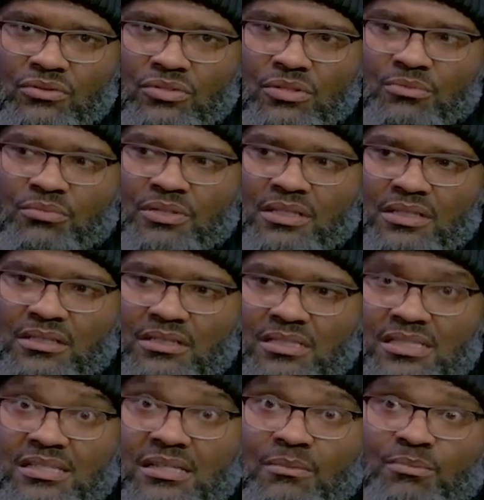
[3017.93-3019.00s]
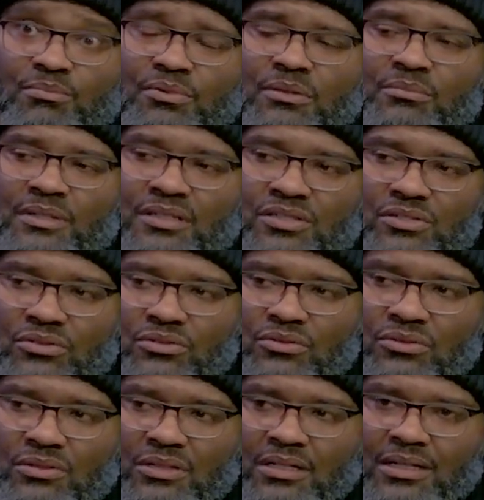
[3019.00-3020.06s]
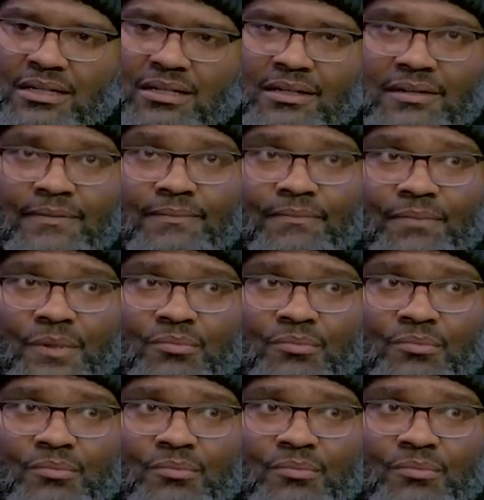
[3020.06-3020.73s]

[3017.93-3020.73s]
to be supplemental um,